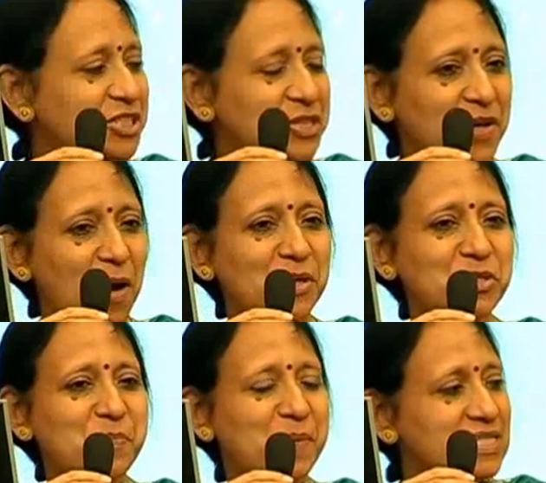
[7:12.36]
Shivaraman to
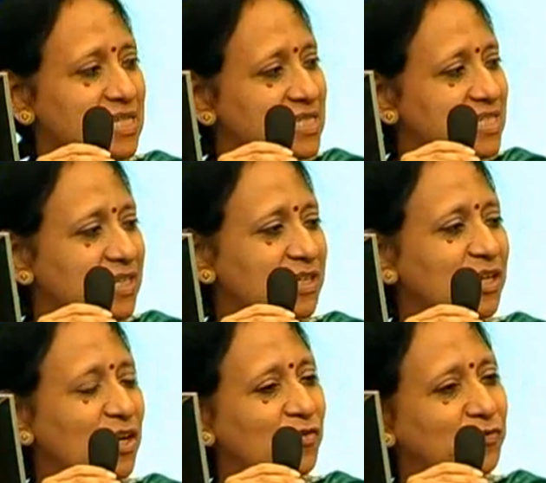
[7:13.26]
present
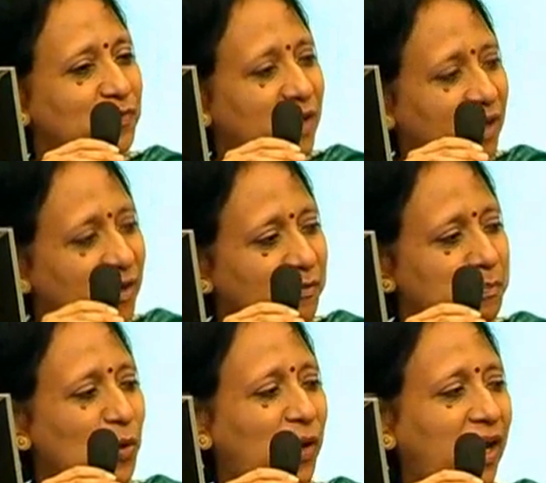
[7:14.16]
a
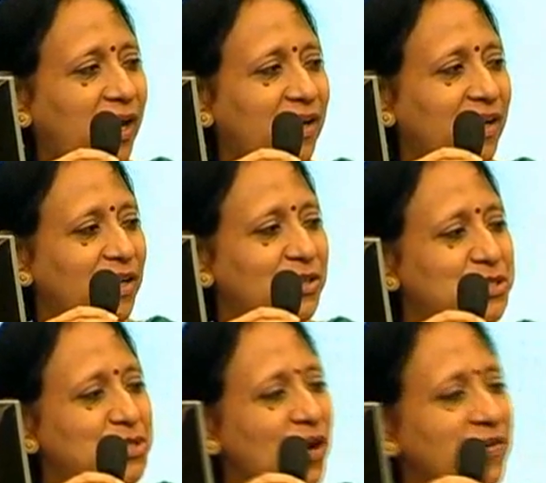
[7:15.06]
bouquet
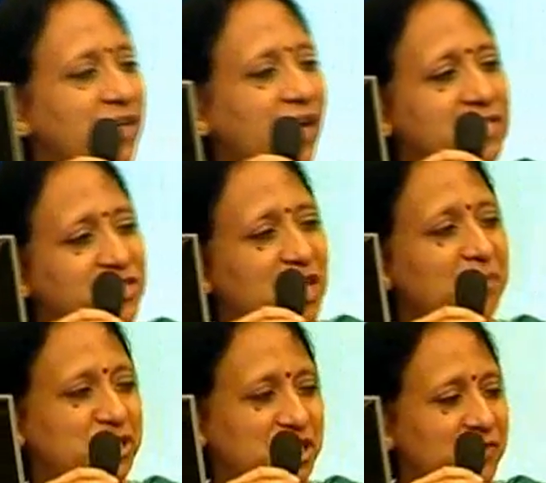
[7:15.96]
to our
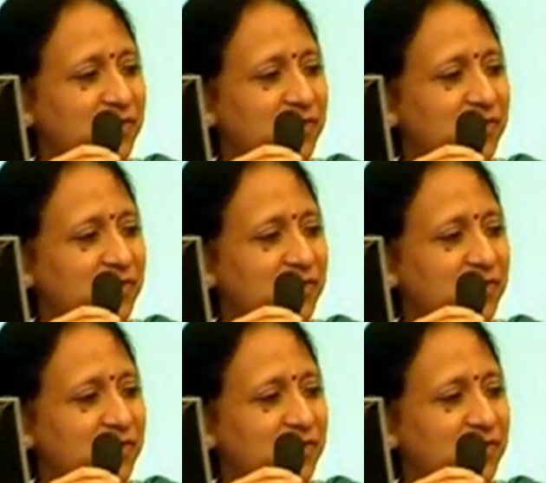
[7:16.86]
esteemed chief